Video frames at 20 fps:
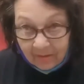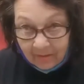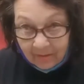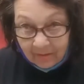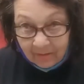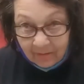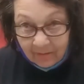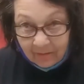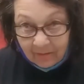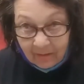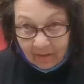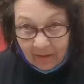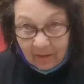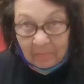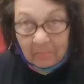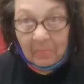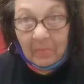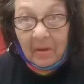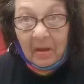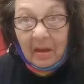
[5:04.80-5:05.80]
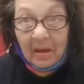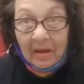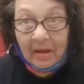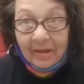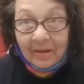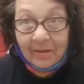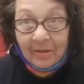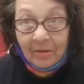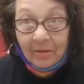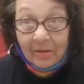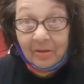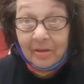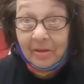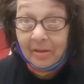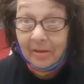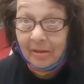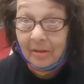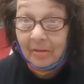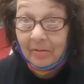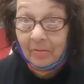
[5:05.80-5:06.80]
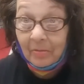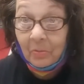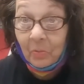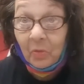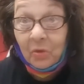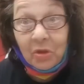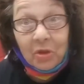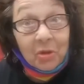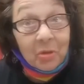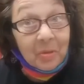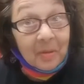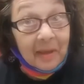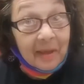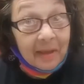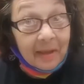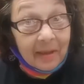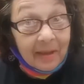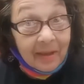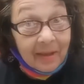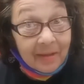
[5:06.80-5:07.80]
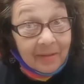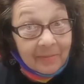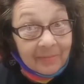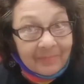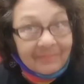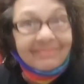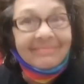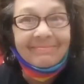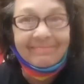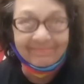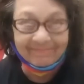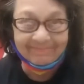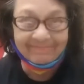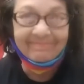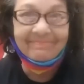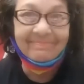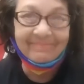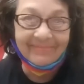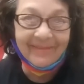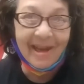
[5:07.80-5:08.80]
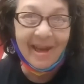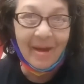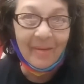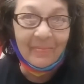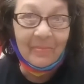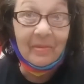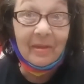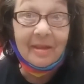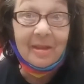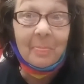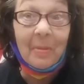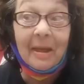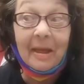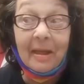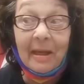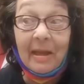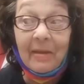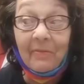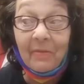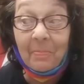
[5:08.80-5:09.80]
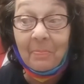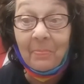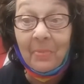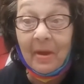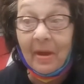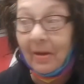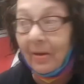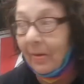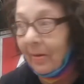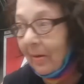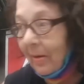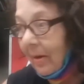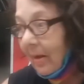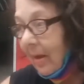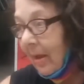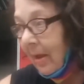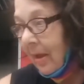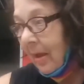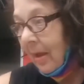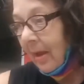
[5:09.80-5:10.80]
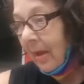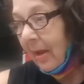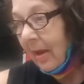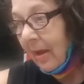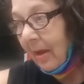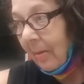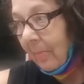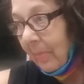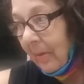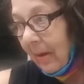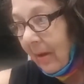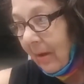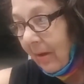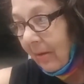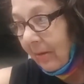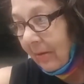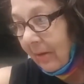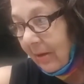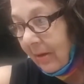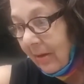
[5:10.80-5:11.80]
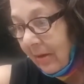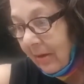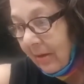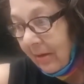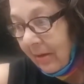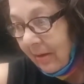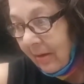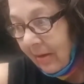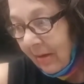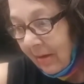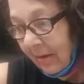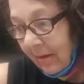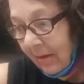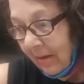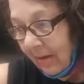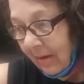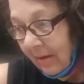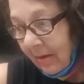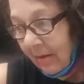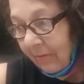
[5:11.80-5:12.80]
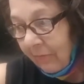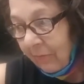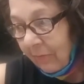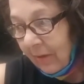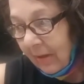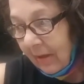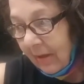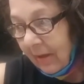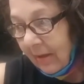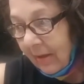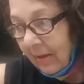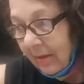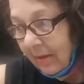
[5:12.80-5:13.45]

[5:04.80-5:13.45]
look like mud and dirt to you? Would you eat it? Yeah, let's make it even better. How about if we get